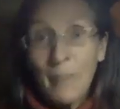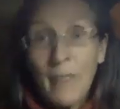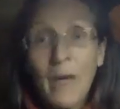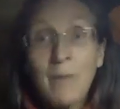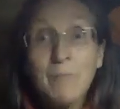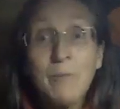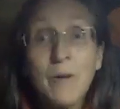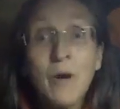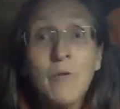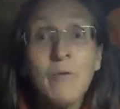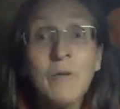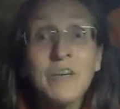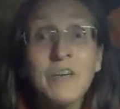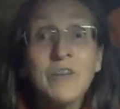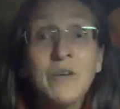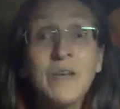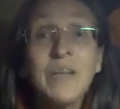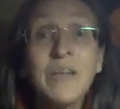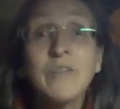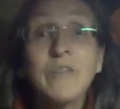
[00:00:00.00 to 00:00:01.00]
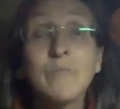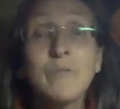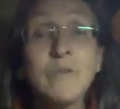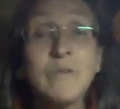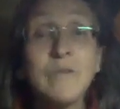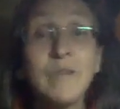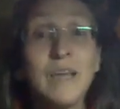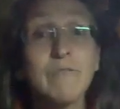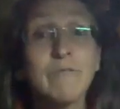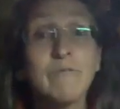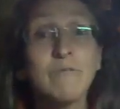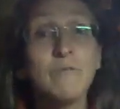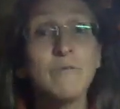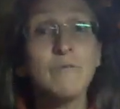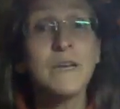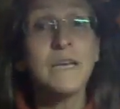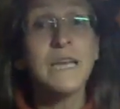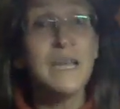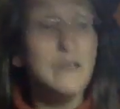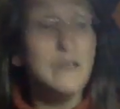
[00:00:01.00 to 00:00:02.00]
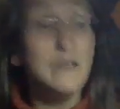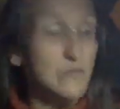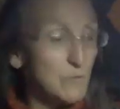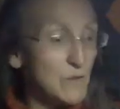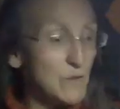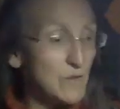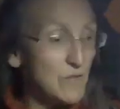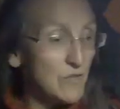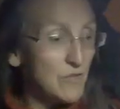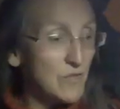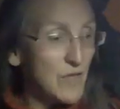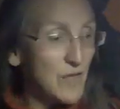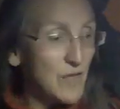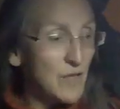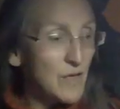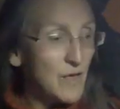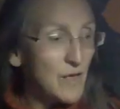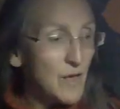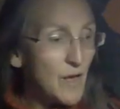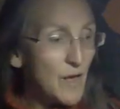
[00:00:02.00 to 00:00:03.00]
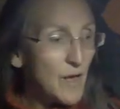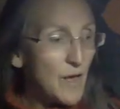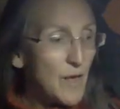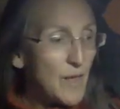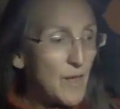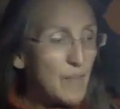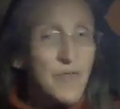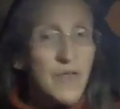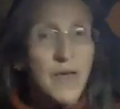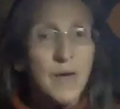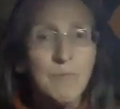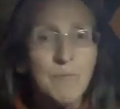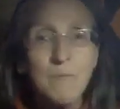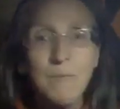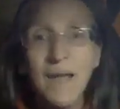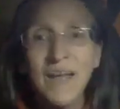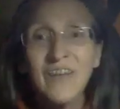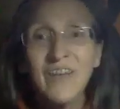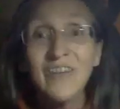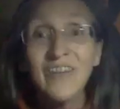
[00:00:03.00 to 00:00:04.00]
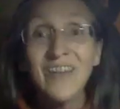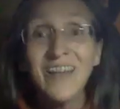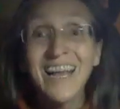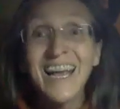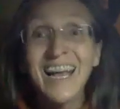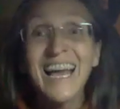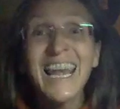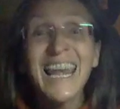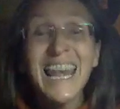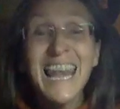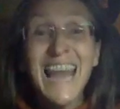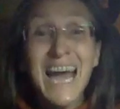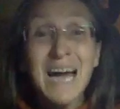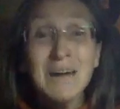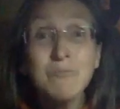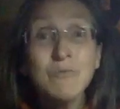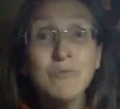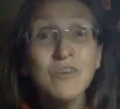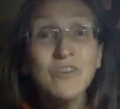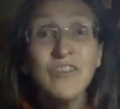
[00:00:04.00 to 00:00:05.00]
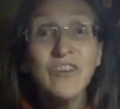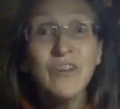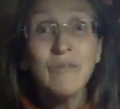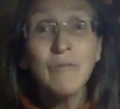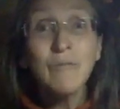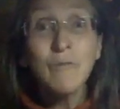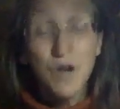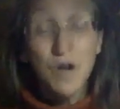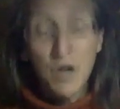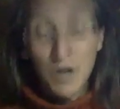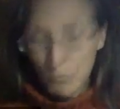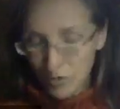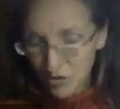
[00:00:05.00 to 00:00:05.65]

and part of what we're doing is moving it forward with the amazing collaborative work.